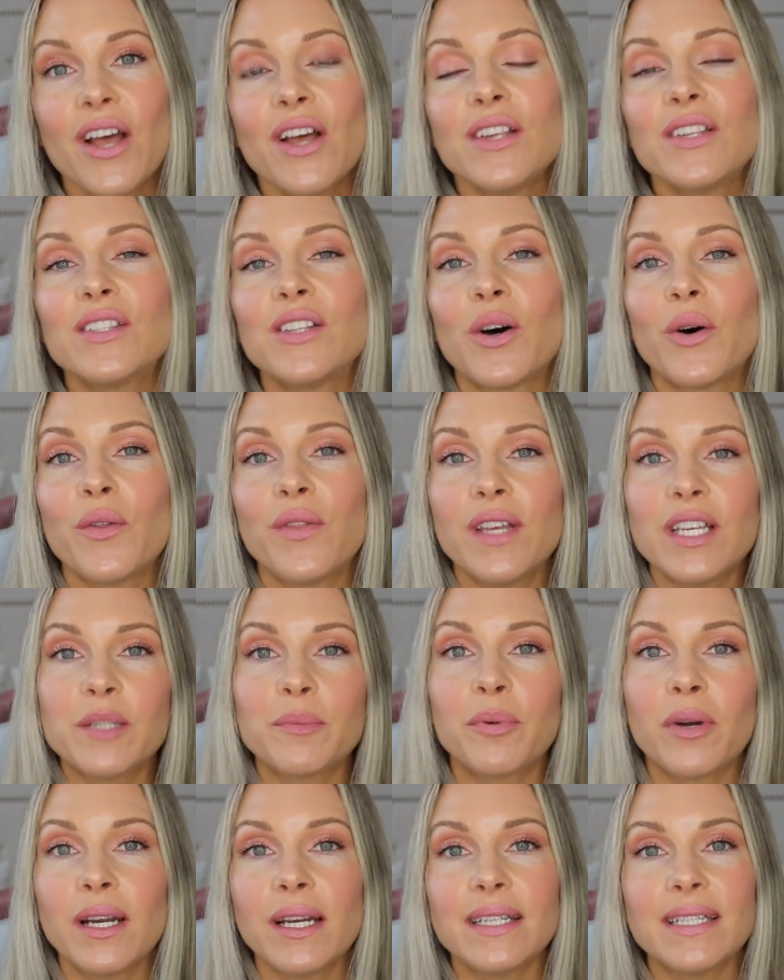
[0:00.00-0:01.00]
So this
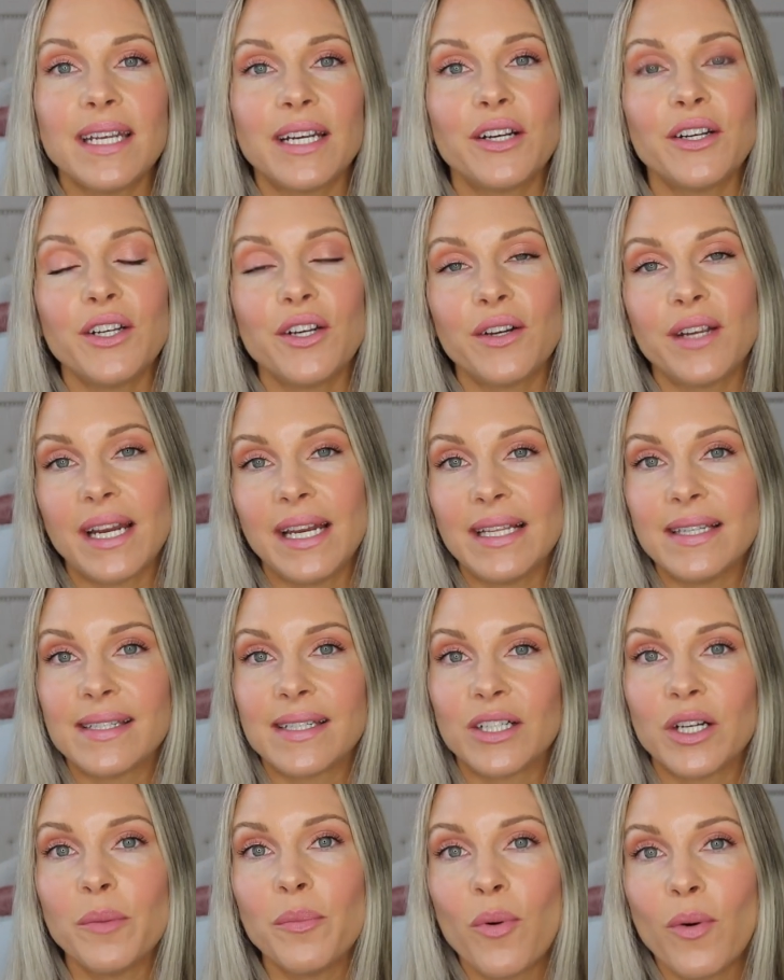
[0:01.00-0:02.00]
product here, you're getting
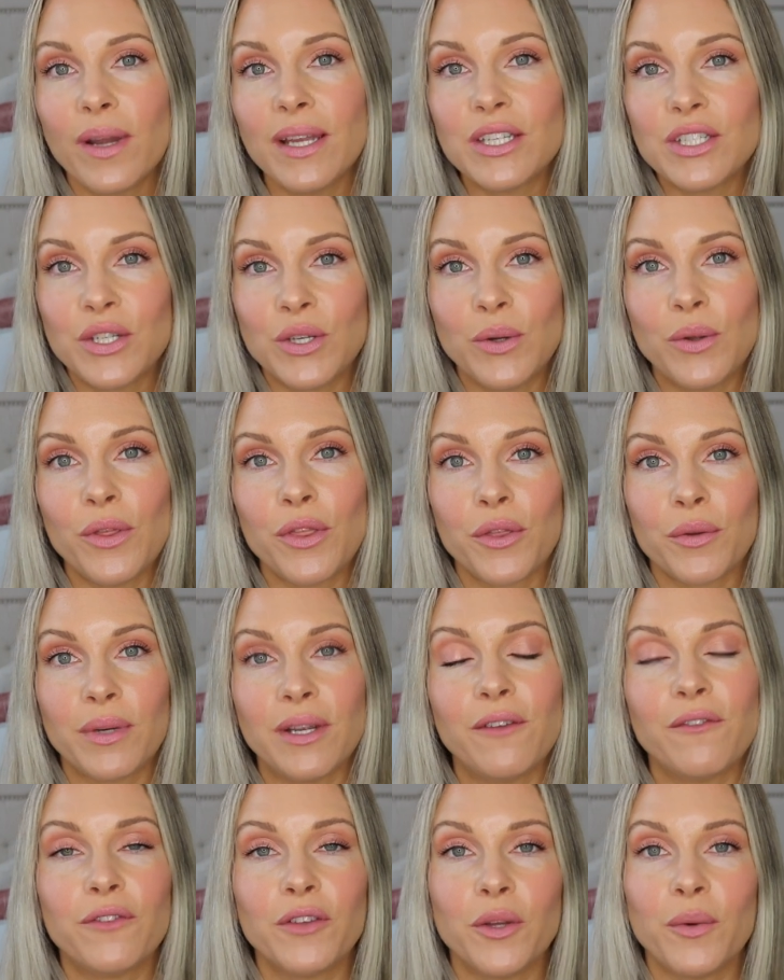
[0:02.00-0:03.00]

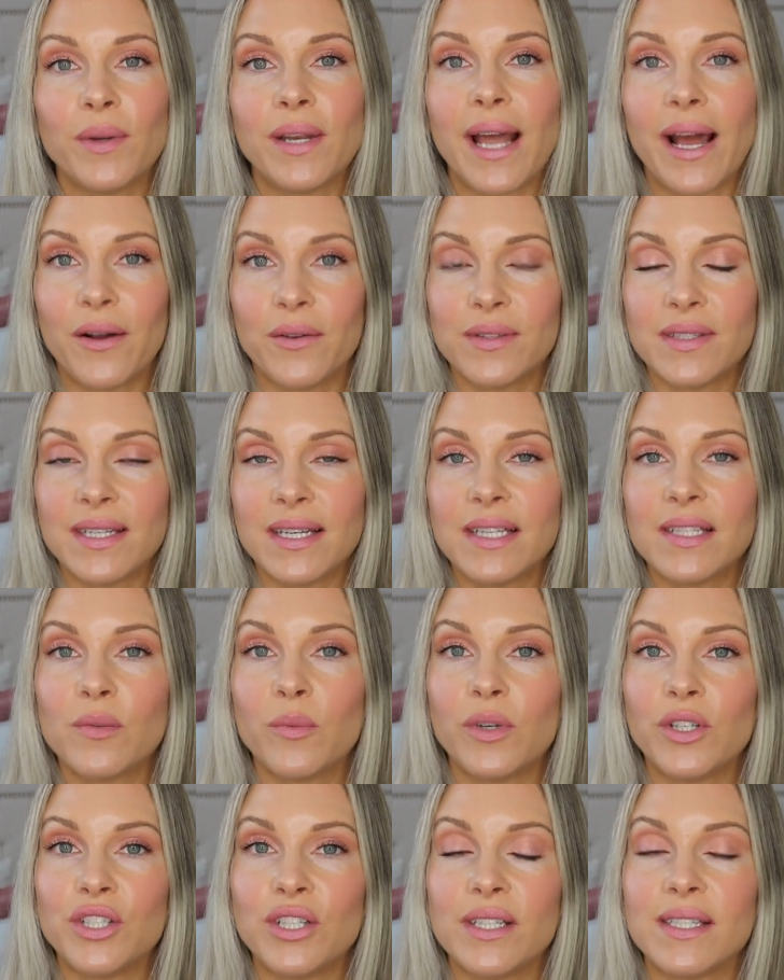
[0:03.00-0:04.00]
0.23 fluid ounces,
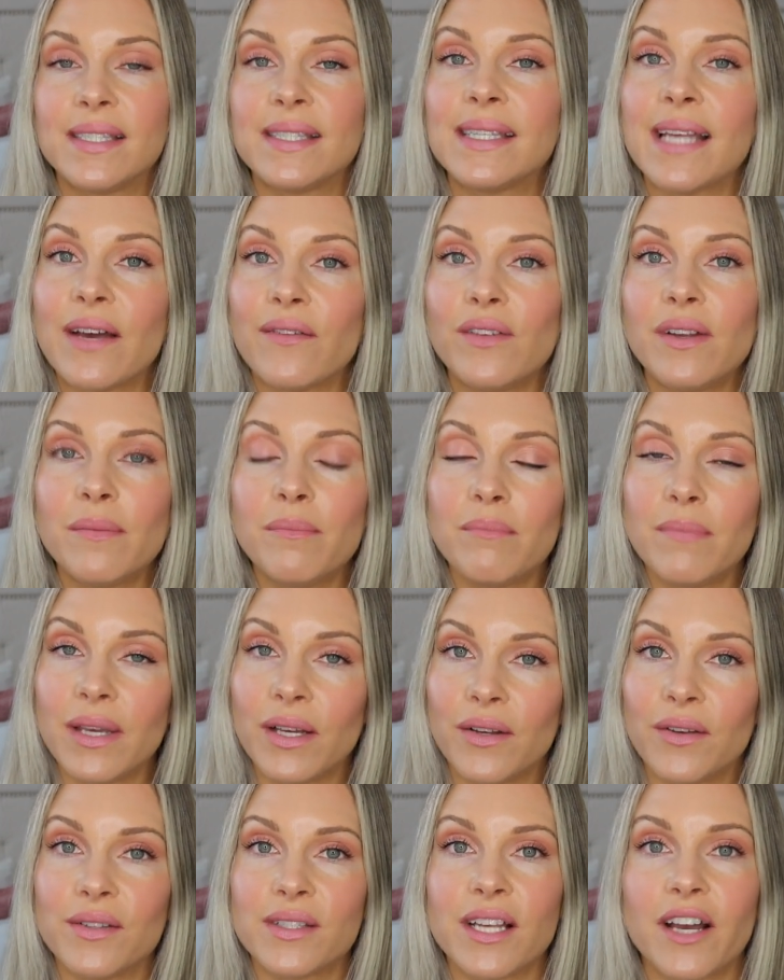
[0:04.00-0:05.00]
which is 7
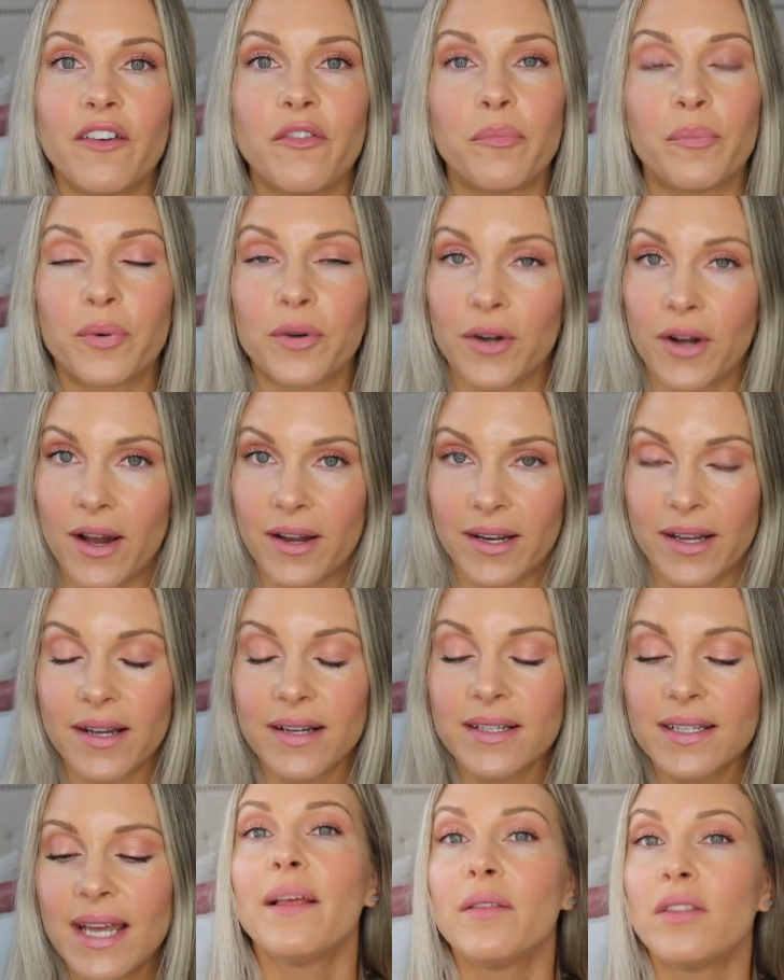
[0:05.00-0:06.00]
mL of
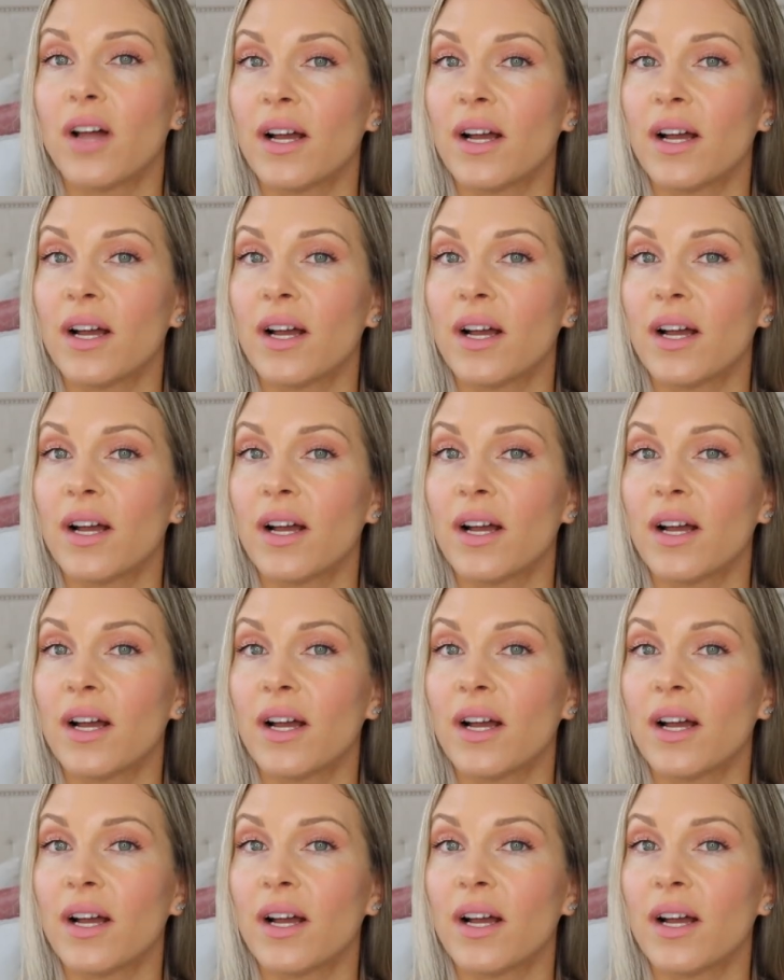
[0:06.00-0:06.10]
product.